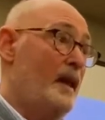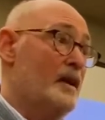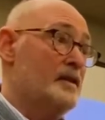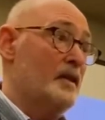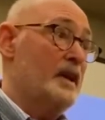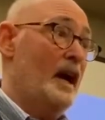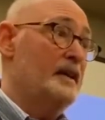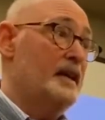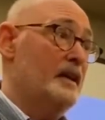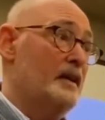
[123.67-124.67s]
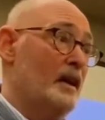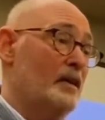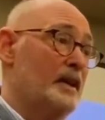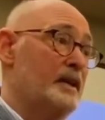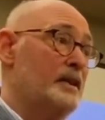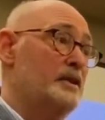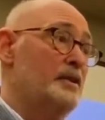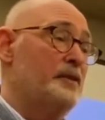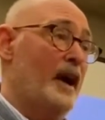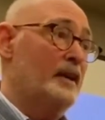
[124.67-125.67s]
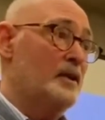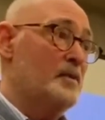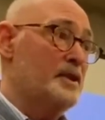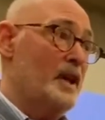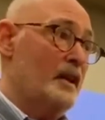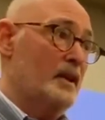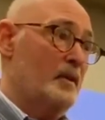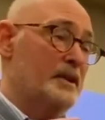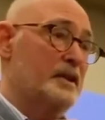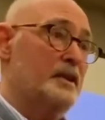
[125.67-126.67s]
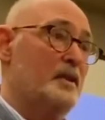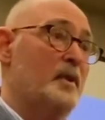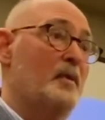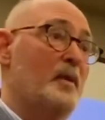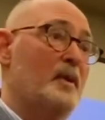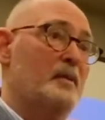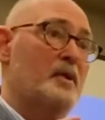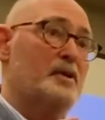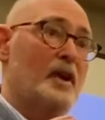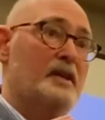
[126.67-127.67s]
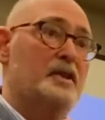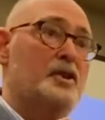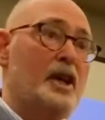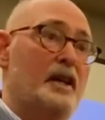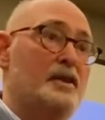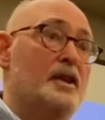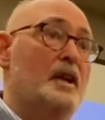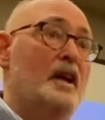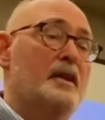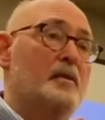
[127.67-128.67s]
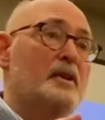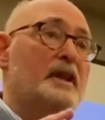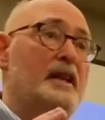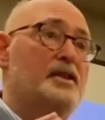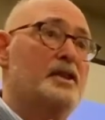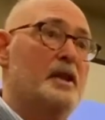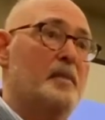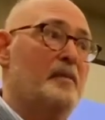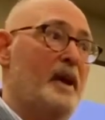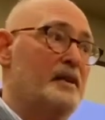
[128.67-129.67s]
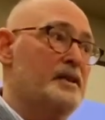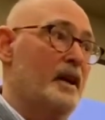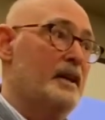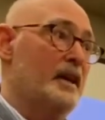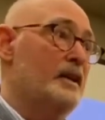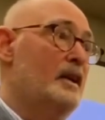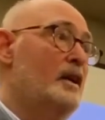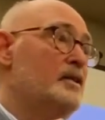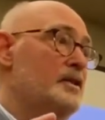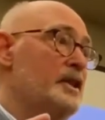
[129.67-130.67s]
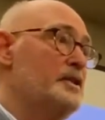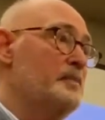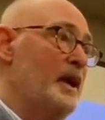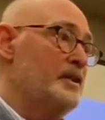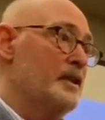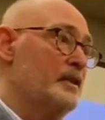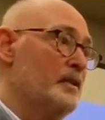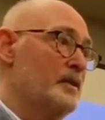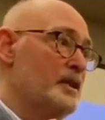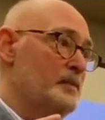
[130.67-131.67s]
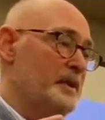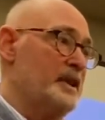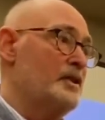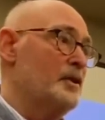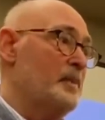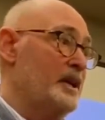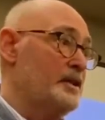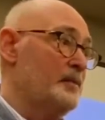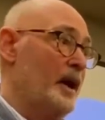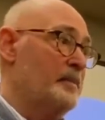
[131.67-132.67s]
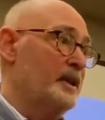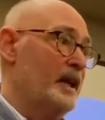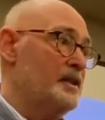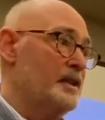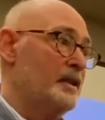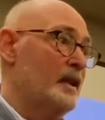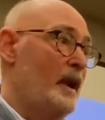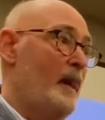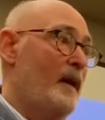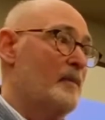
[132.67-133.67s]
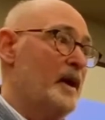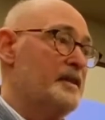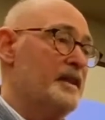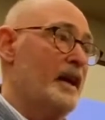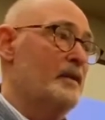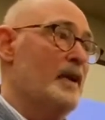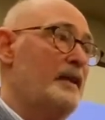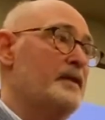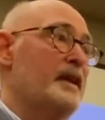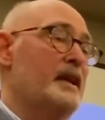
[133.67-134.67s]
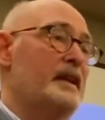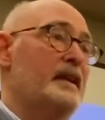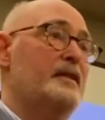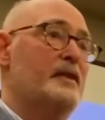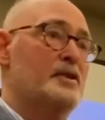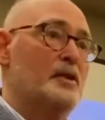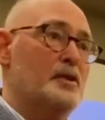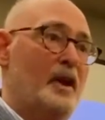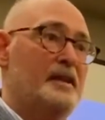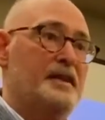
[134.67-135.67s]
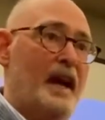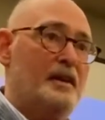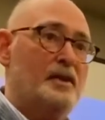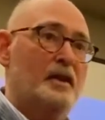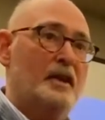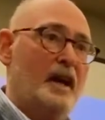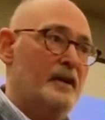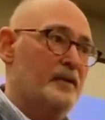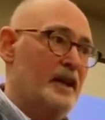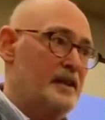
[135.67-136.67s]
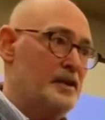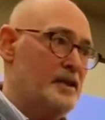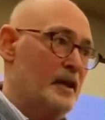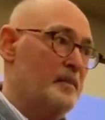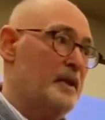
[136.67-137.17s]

So the idea, not only in the do factor, was not only what to do, but we were trying to change the relationship of Mount Sinai to this potential patient population by saying, rather than an individual transactional kind of relationship,